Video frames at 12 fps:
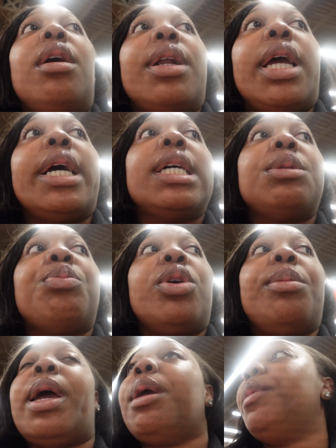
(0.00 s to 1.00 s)
already has
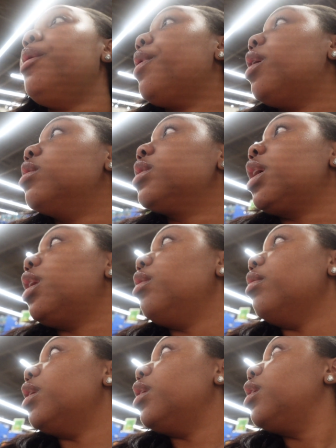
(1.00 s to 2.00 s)
pre-made meatballs. I
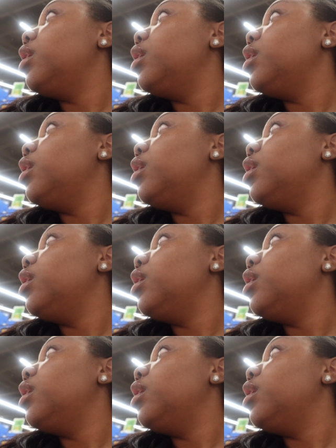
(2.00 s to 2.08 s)
know it.